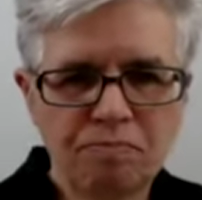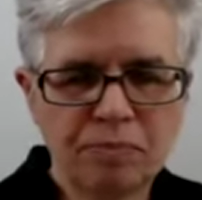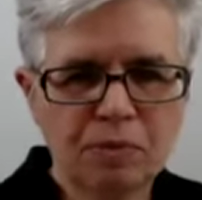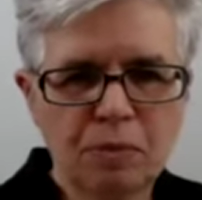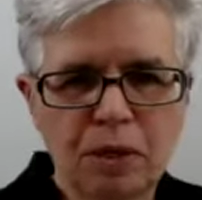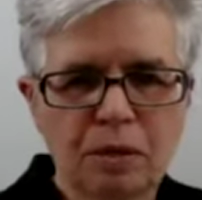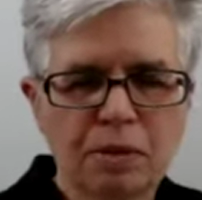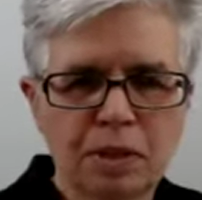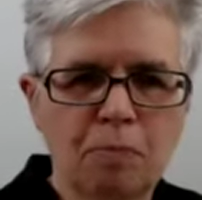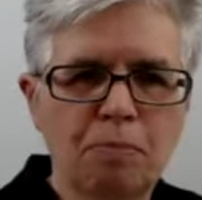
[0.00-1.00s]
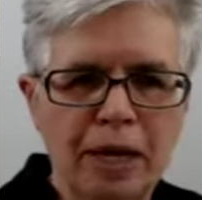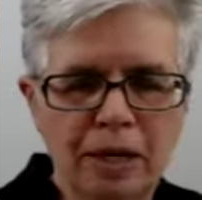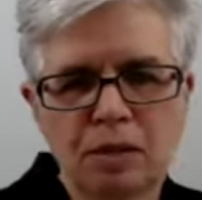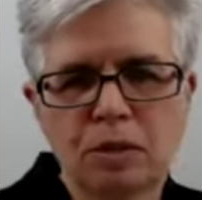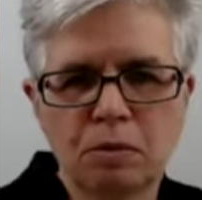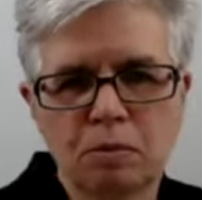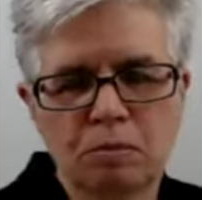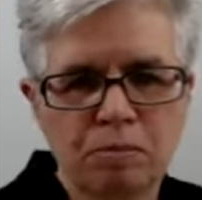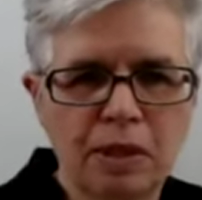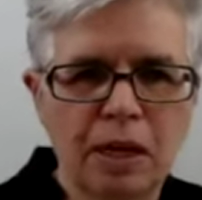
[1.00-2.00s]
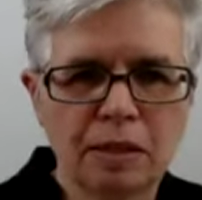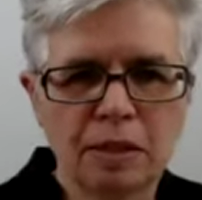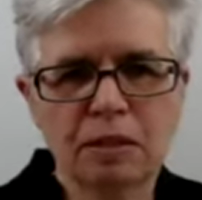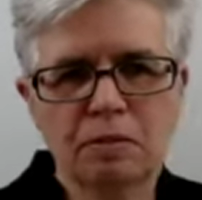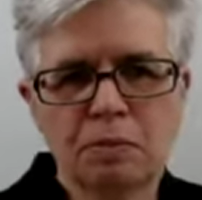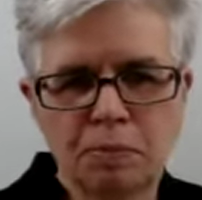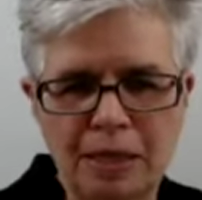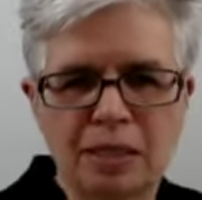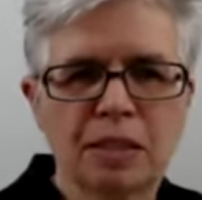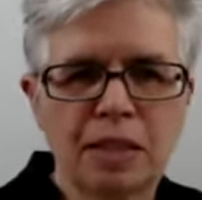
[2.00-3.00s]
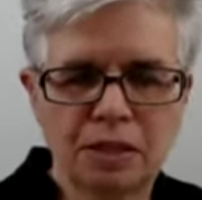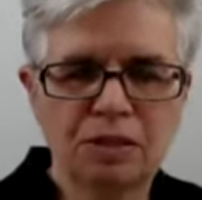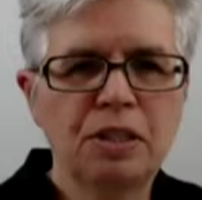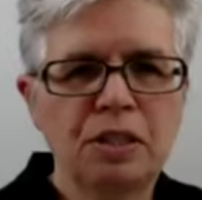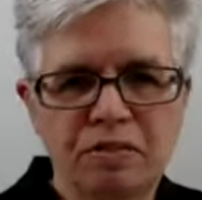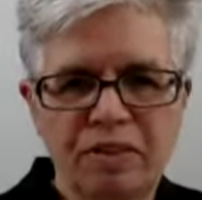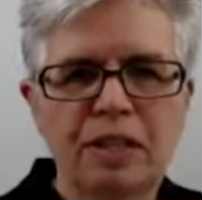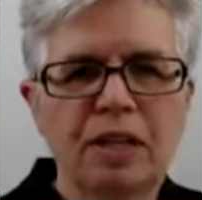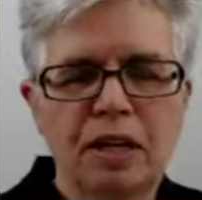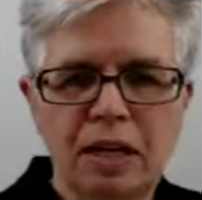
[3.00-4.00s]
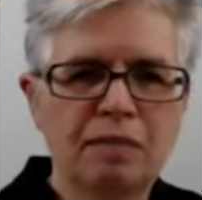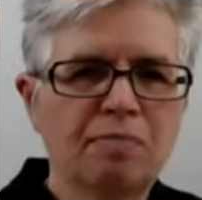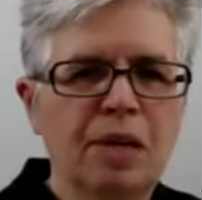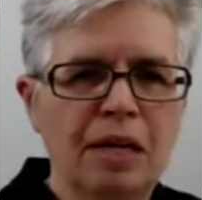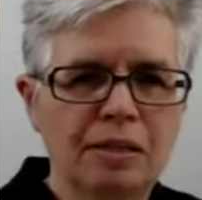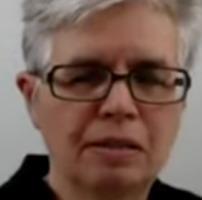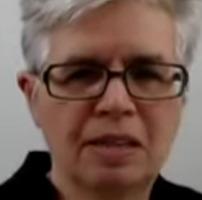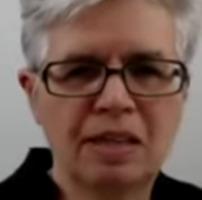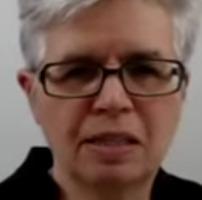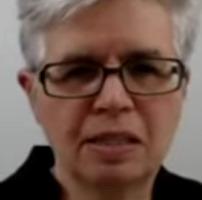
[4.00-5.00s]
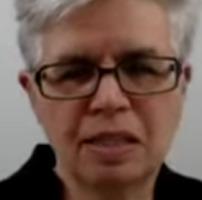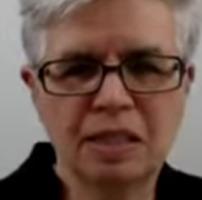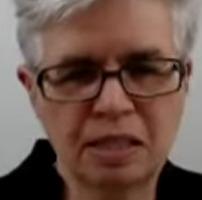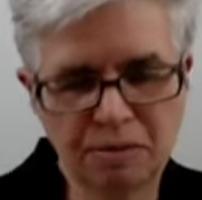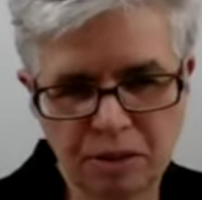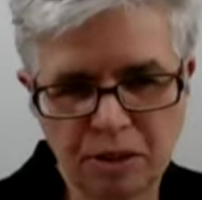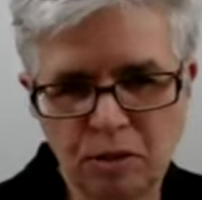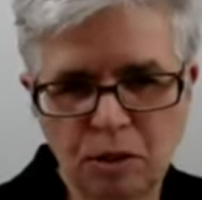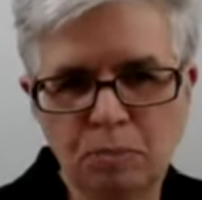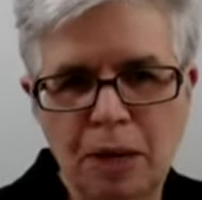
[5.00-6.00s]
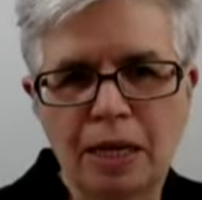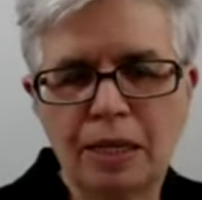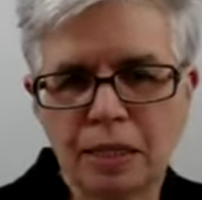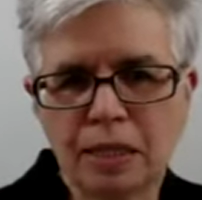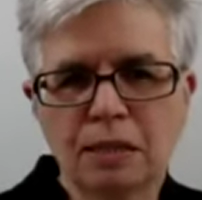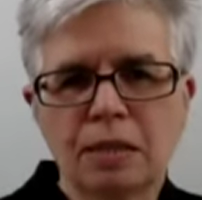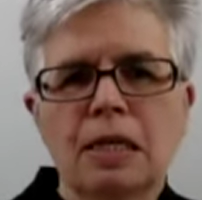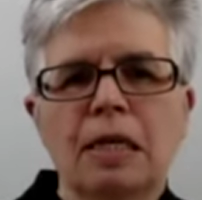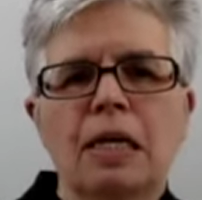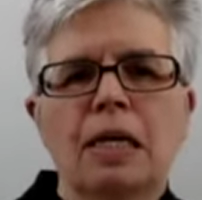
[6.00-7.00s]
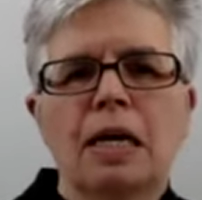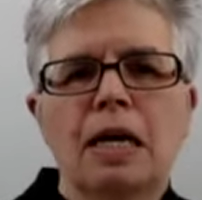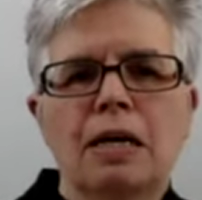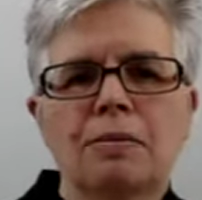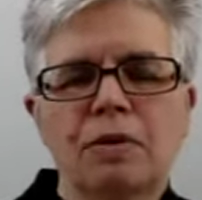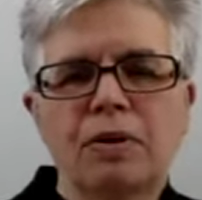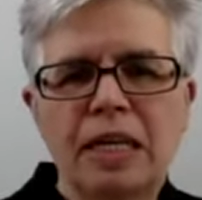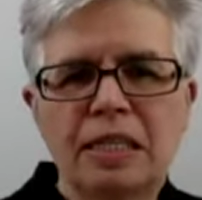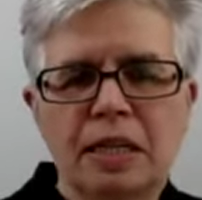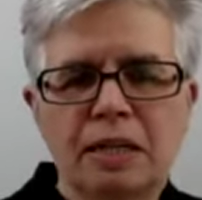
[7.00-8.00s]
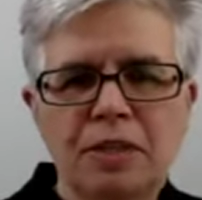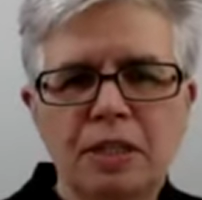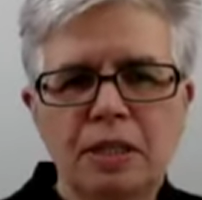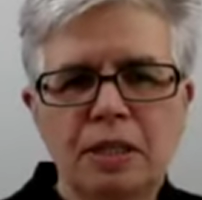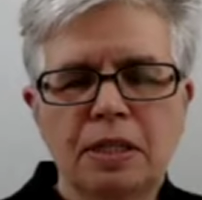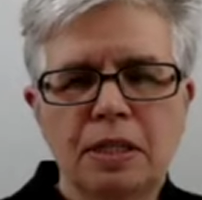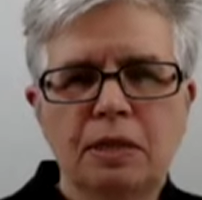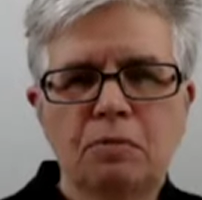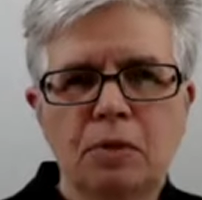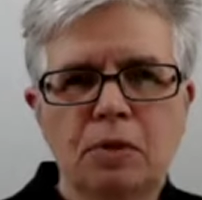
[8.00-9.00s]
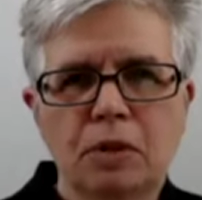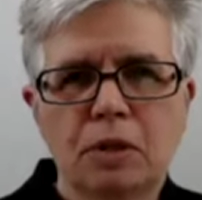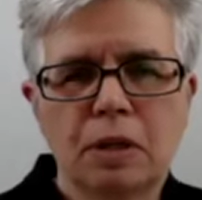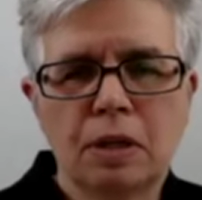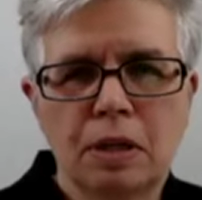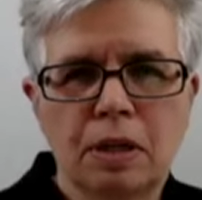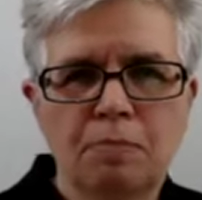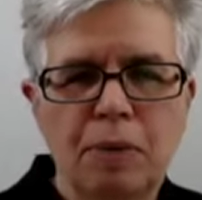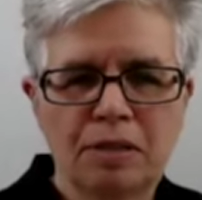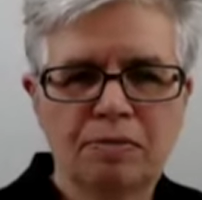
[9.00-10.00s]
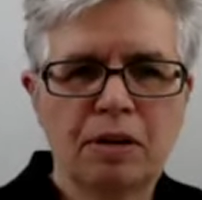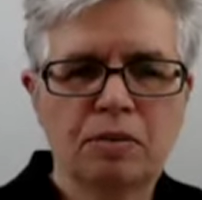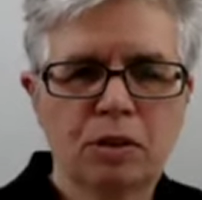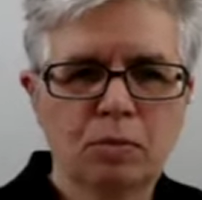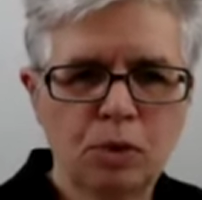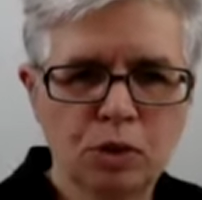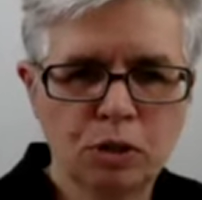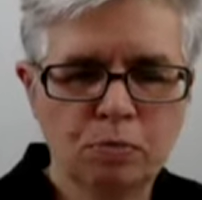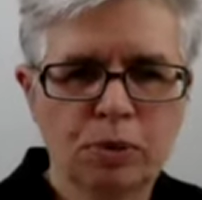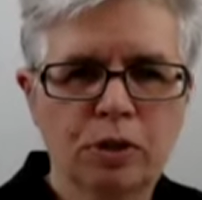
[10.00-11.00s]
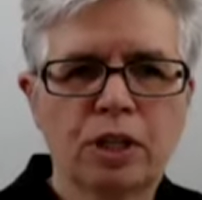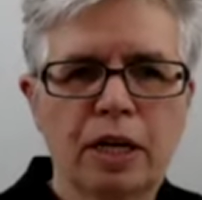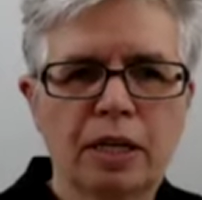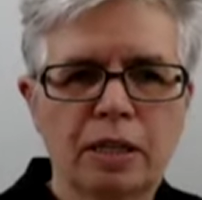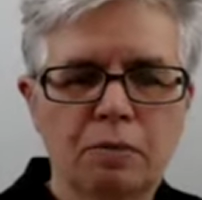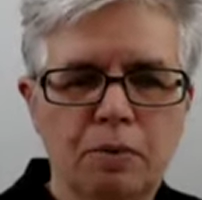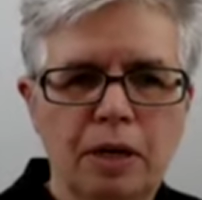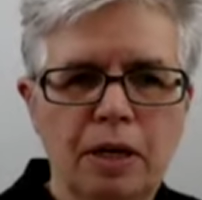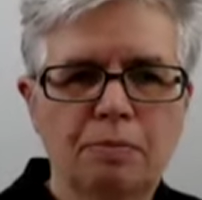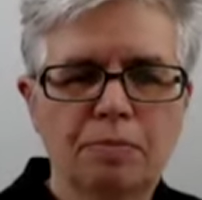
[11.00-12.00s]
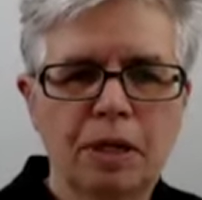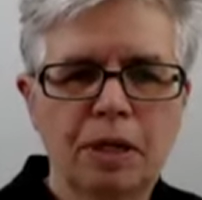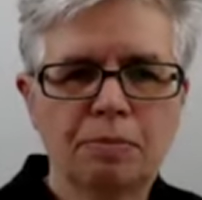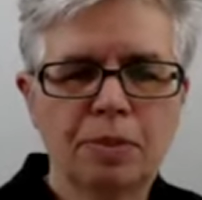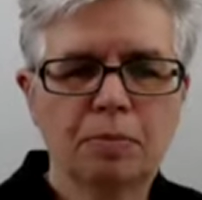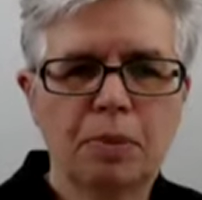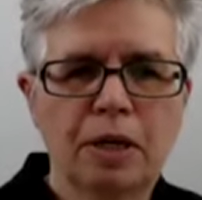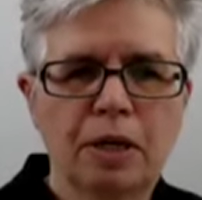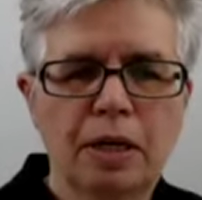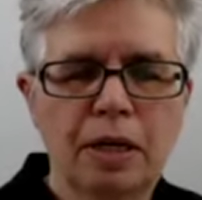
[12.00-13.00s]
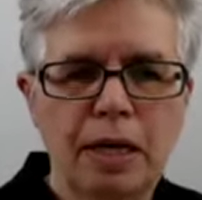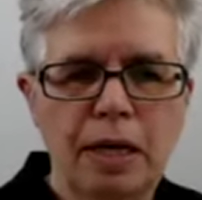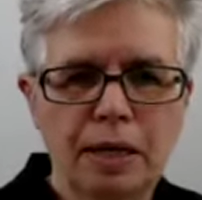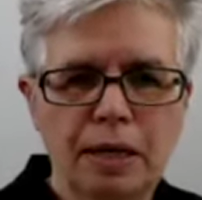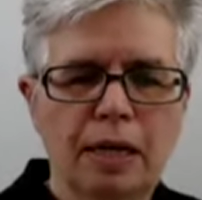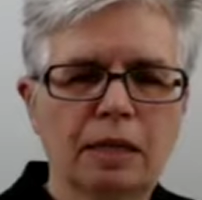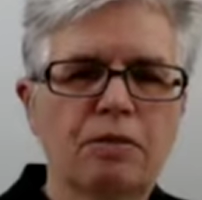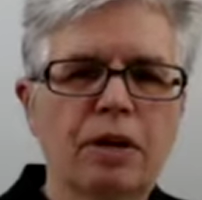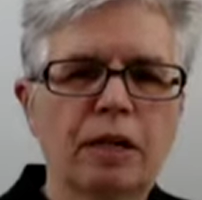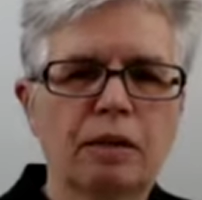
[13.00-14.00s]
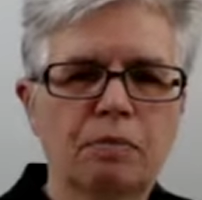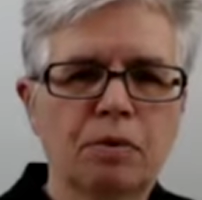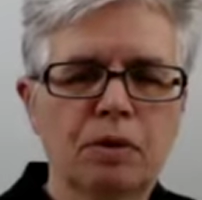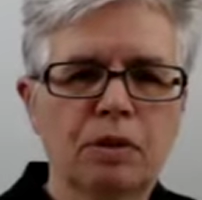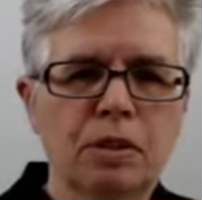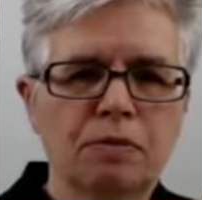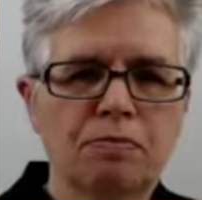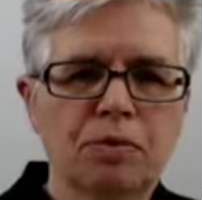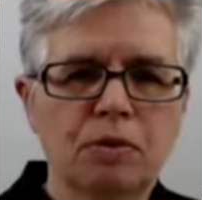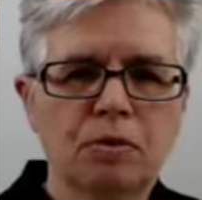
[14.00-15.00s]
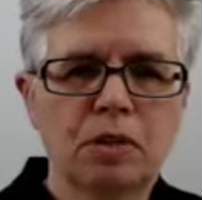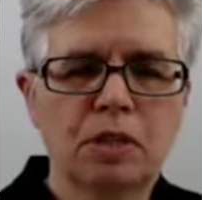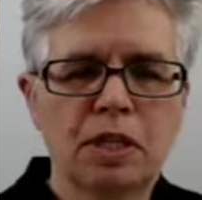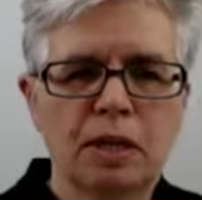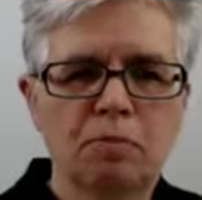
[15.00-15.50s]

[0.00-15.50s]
well compared to the other spaces that you need to ventilate that there's it's difficult to balance. Uh, so yes, I've seen it in one uh, passive house commercial project mm-hmm. where um, supply and extract was to the same